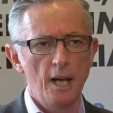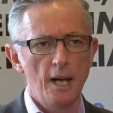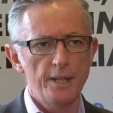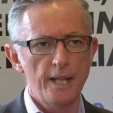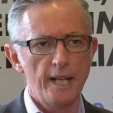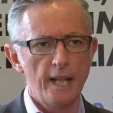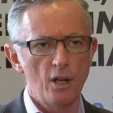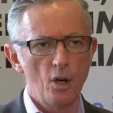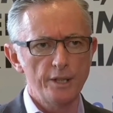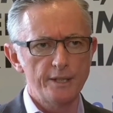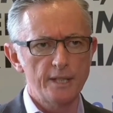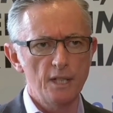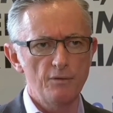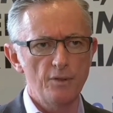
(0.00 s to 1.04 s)
that
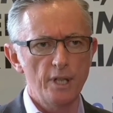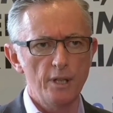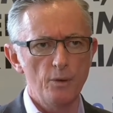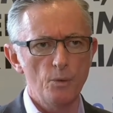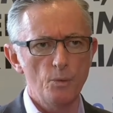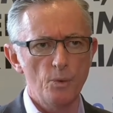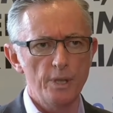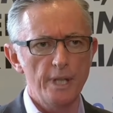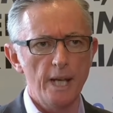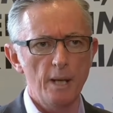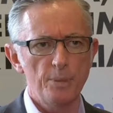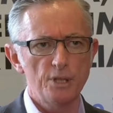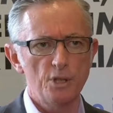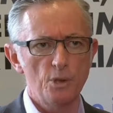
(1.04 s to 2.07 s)
NITV were there
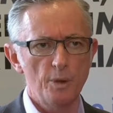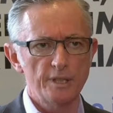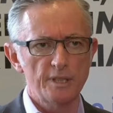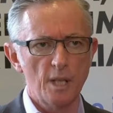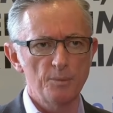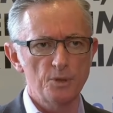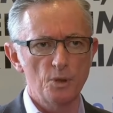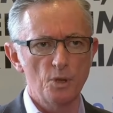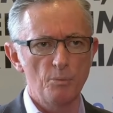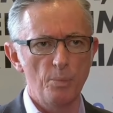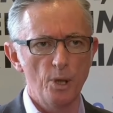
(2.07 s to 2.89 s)
pursuing some sort of